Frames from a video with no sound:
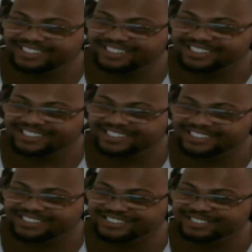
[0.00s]
Thanks.
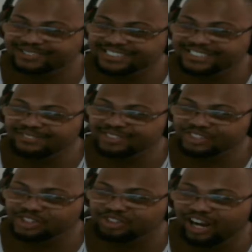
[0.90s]
She wasn't
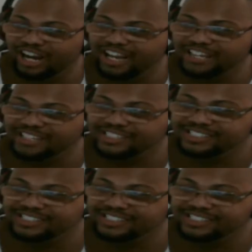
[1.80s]
even trying.